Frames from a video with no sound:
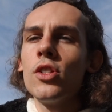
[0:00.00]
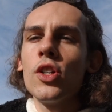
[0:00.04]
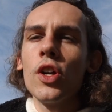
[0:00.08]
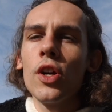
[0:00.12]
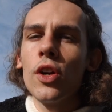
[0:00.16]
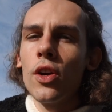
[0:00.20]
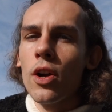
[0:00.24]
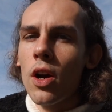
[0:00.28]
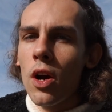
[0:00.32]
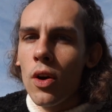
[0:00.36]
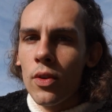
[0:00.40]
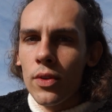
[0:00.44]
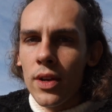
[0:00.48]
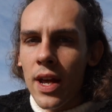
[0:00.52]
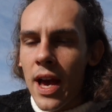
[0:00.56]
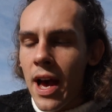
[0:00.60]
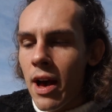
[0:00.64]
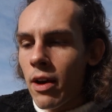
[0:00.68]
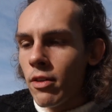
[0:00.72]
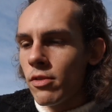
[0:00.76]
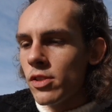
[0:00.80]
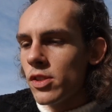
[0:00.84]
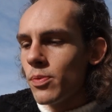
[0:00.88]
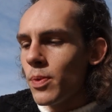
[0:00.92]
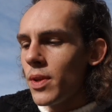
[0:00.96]
to her own
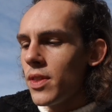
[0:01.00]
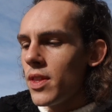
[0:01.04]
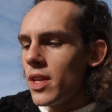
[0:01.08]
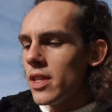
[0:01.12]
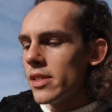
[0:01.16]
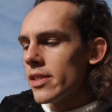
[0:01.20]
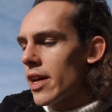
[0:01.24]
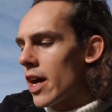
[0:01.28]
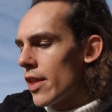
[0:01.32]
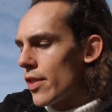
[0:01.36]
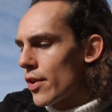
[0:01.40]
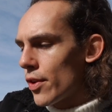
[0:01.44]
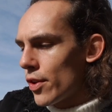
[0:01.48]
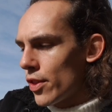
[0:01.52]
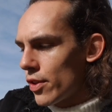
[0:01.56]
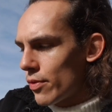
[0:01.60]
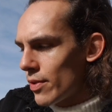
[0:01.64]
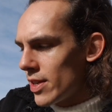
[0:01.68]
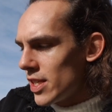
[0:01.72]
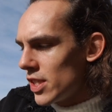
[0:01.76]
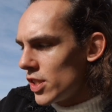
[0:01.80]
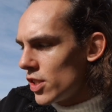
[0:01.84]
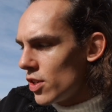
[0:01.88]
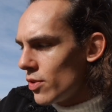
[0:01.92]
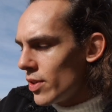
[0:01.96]
house with these other
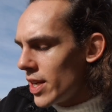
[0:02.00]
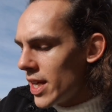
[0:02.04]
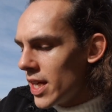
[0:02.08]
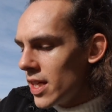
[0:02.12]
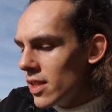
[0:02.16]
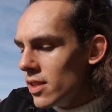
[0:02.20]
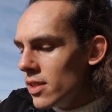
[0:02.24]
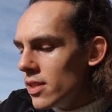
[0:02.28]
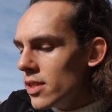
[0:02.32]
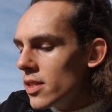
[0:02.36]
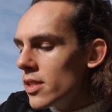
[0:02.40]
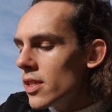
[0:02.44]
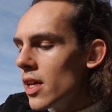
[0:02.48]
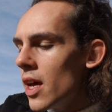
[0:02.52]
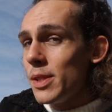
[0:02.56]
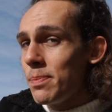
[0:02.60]
three students.